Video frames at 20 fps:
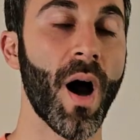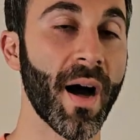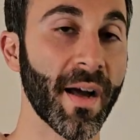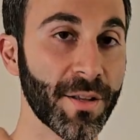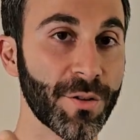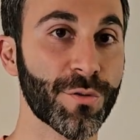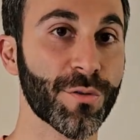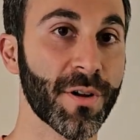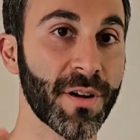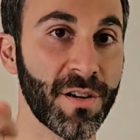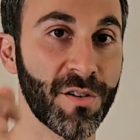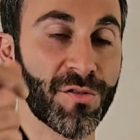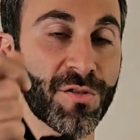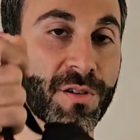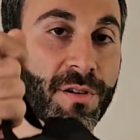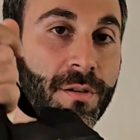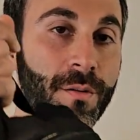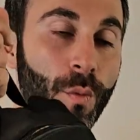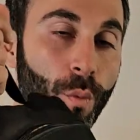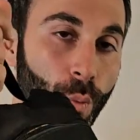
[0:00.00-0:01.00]

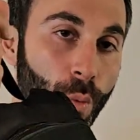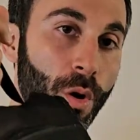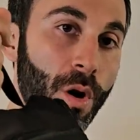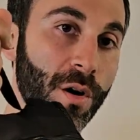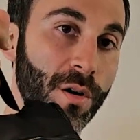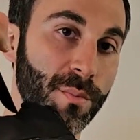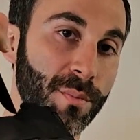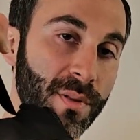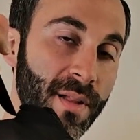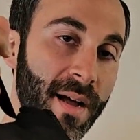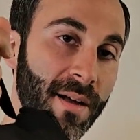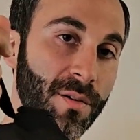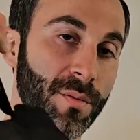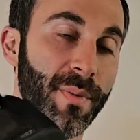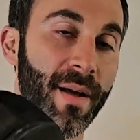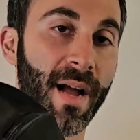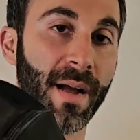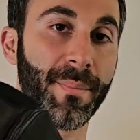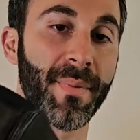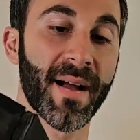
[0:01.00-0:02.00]
hydration water bladder
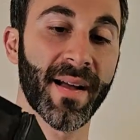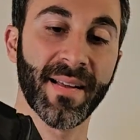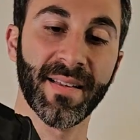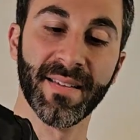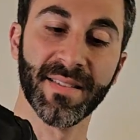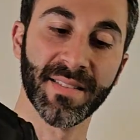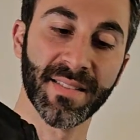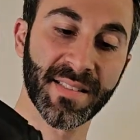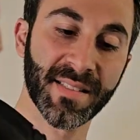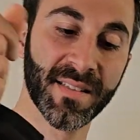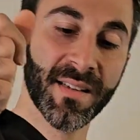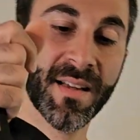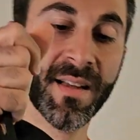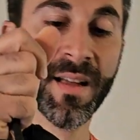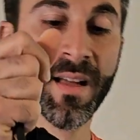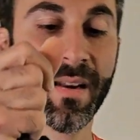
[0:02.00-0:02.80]
backpack is.